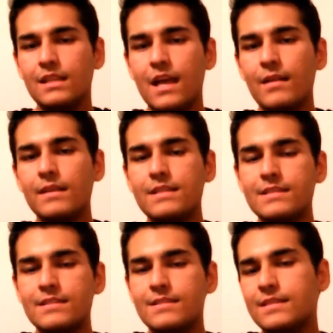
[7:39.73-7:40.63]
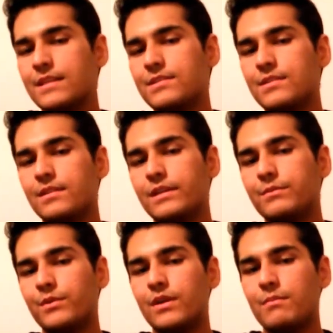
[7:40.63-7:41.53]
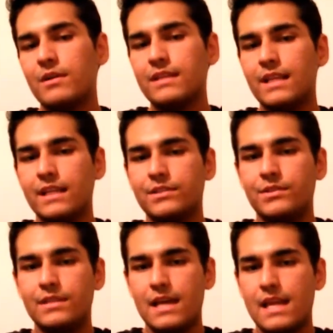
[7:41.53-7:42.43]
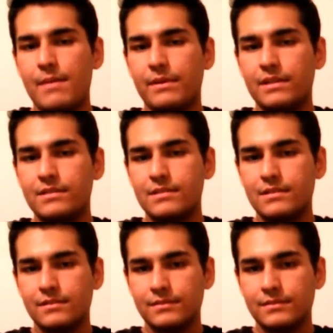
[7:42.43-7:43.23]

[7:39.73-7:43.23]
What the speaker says: Now let's get to learn more about electrodynamics.